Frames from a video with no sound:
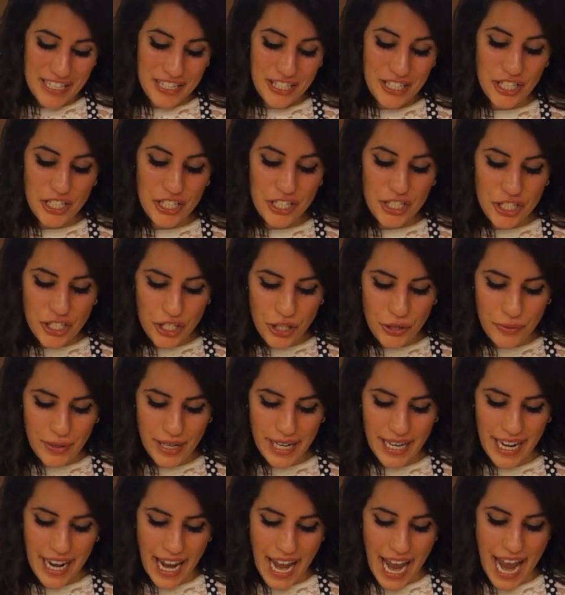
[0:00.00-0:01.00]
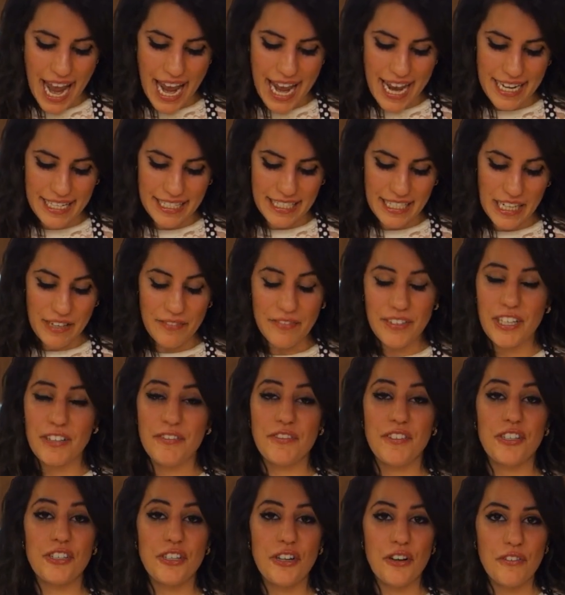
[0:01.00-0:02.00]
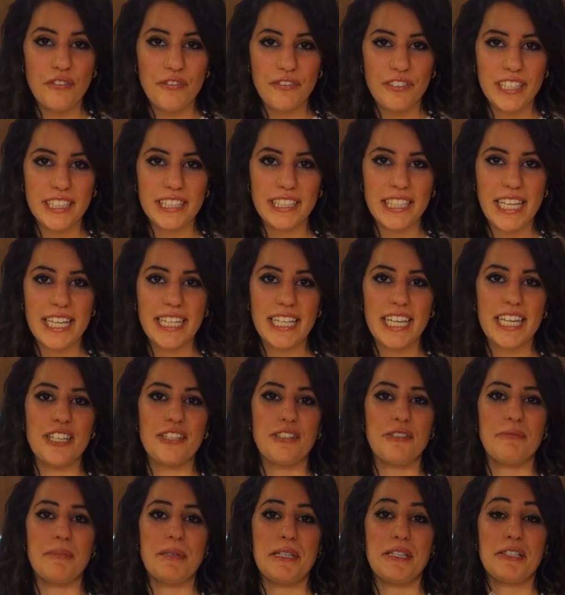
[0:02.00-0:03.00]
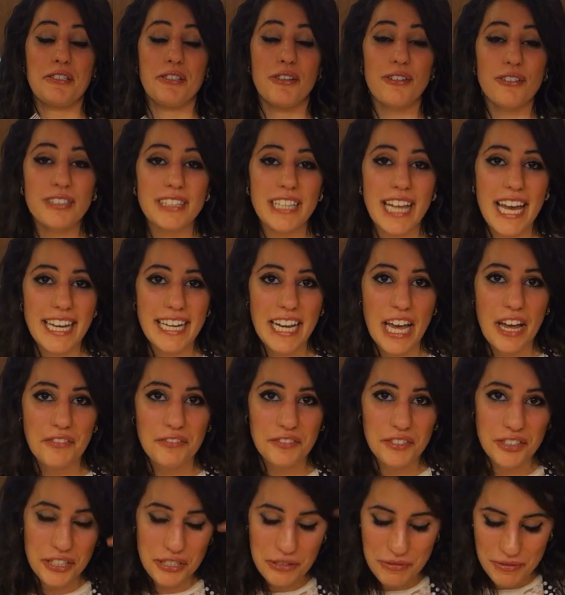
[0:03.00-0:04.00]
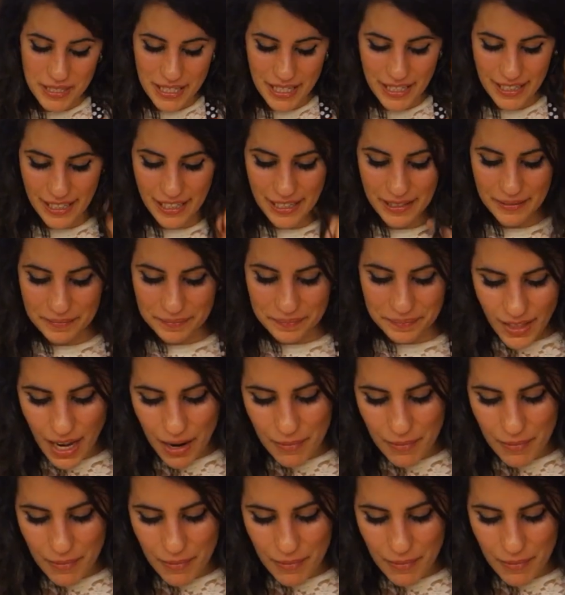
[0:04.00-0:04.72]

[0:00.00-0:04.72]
just do it, and even if you don't feel like it, you'll be so glad after you did it.